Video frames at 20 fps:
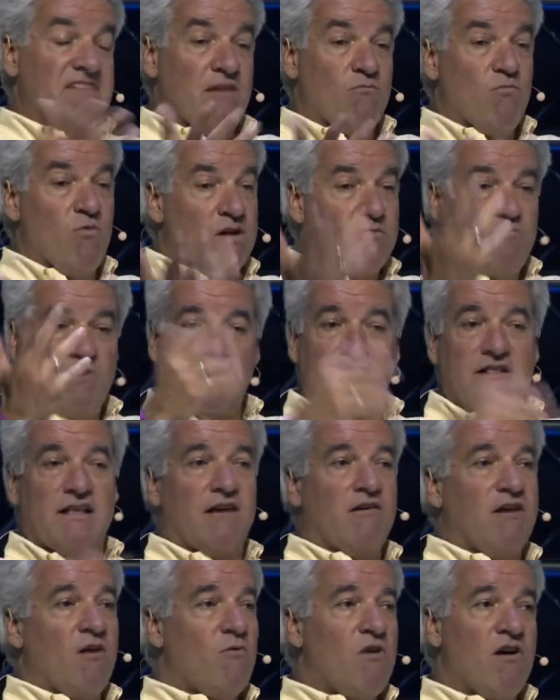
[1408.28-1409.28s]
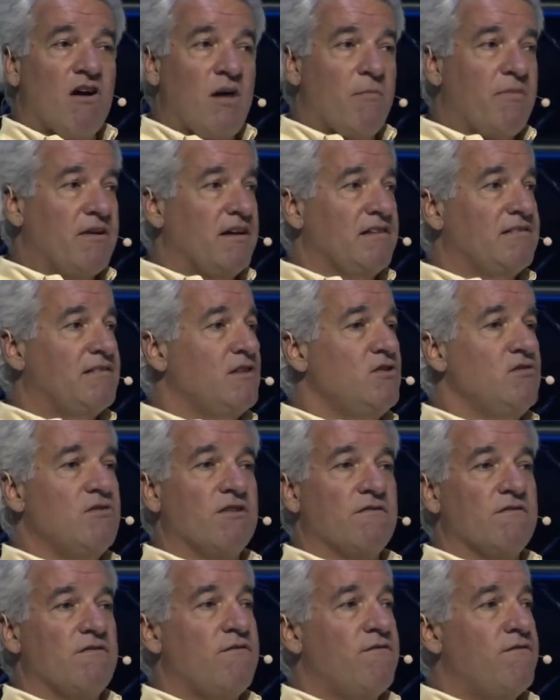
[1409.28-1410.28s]
And 1 week later, I woke up and I said, you
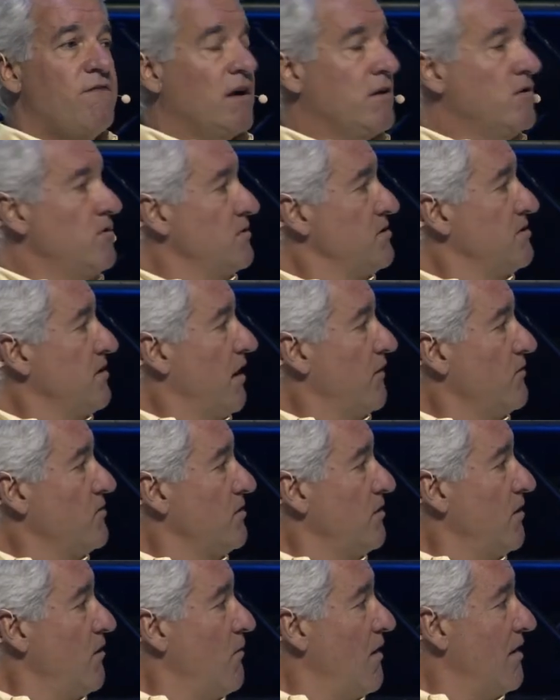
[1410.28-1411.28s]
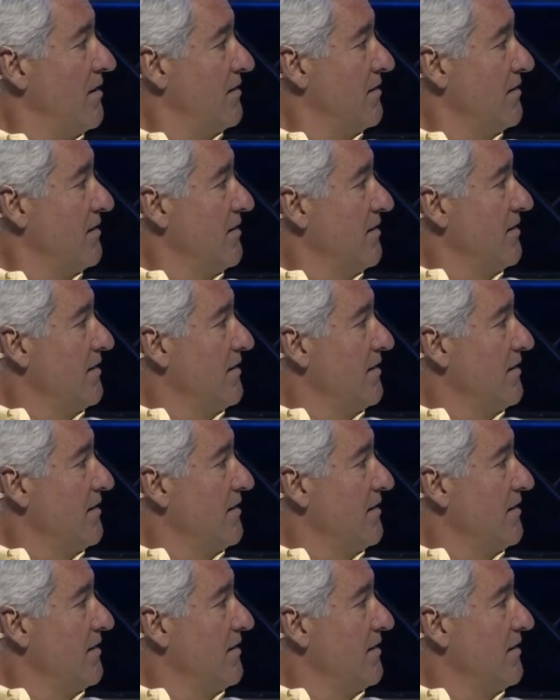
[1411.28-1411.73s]
can fuck yourselves. You know what?